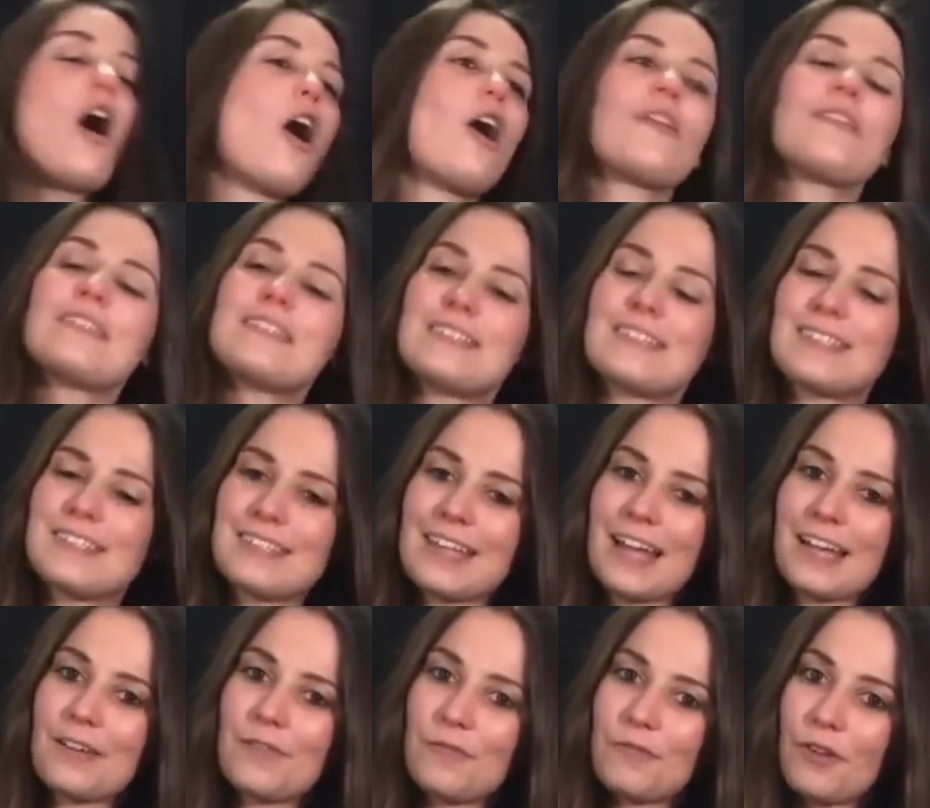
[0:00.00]
on the
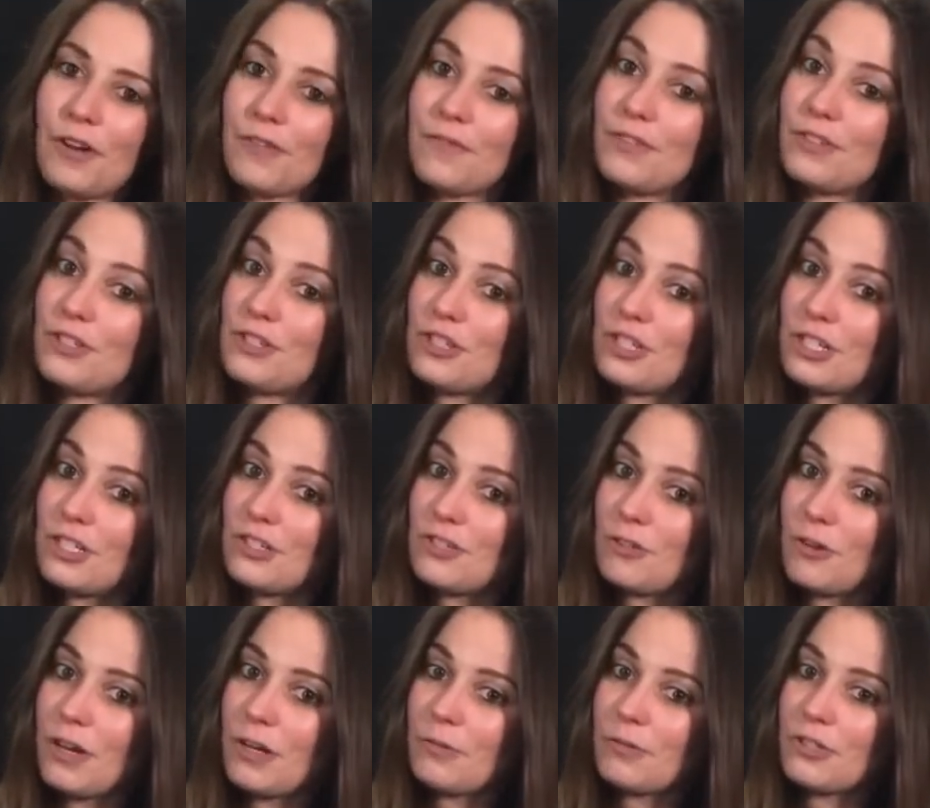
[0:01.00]
second fret of the G
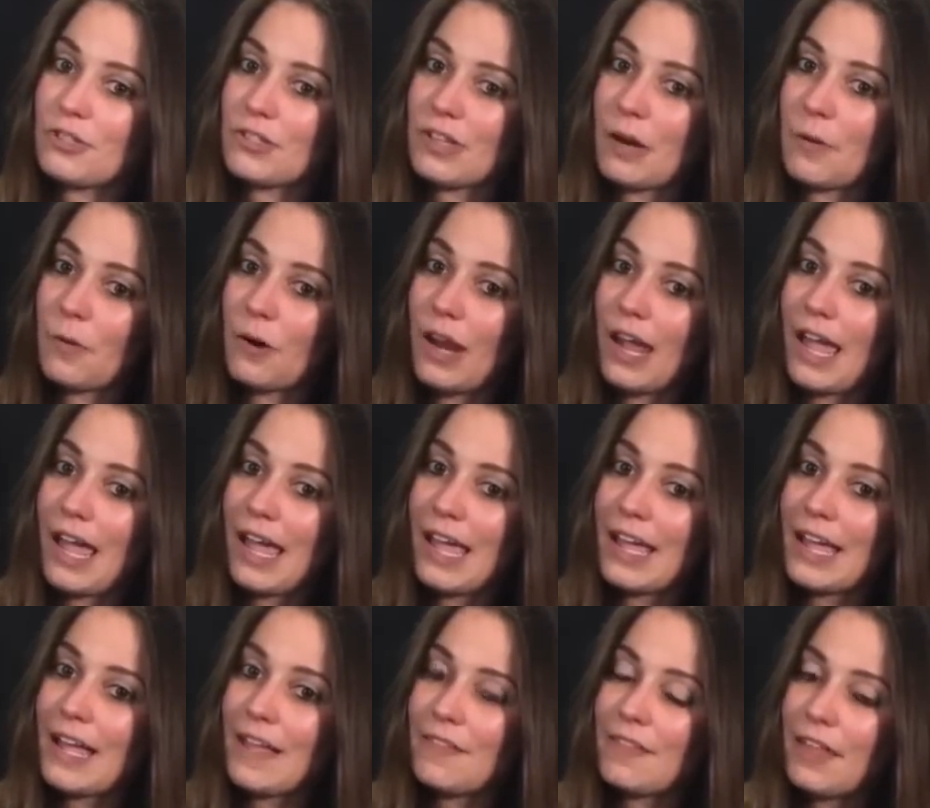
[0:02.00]
string, which is our
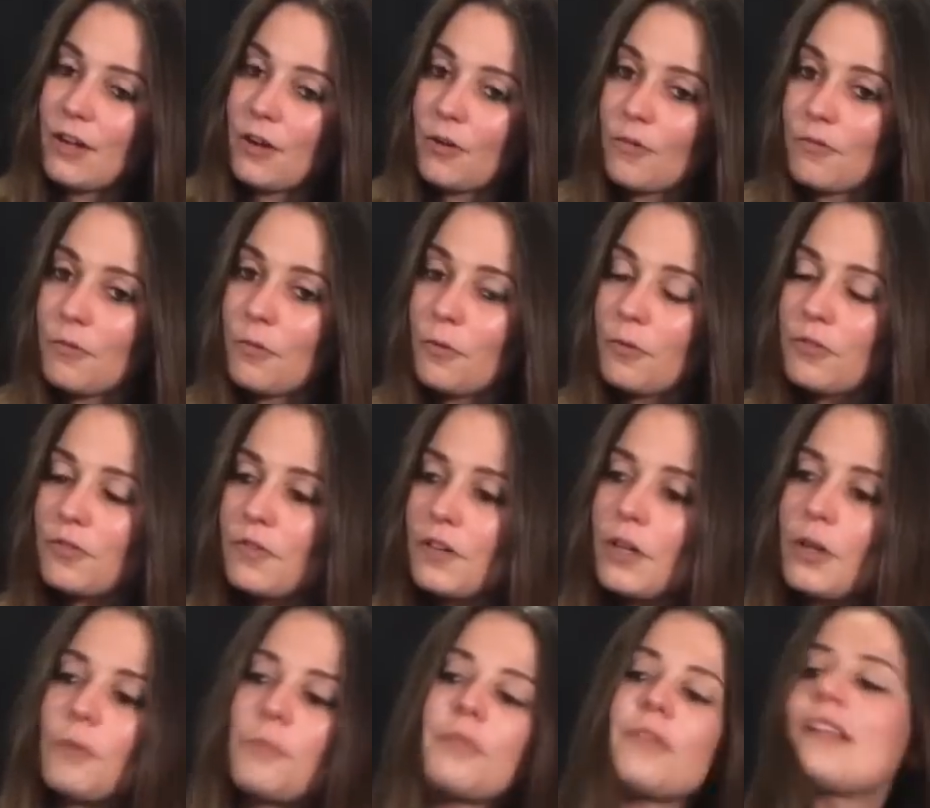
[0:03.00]
A, and then our fourth
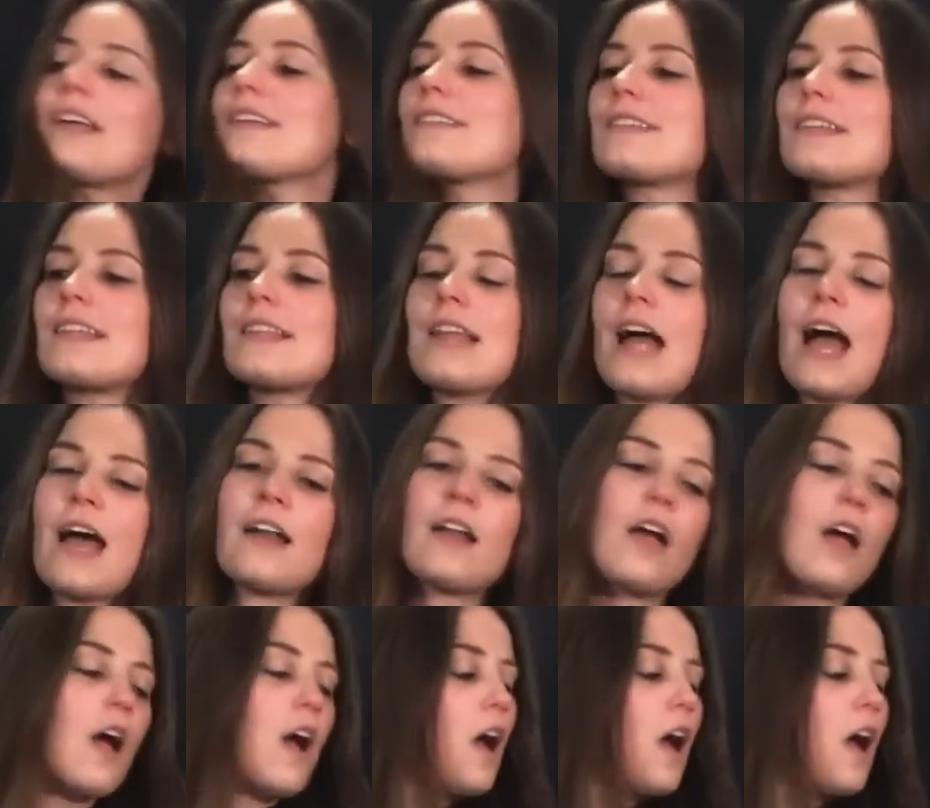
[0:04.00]
finger placing that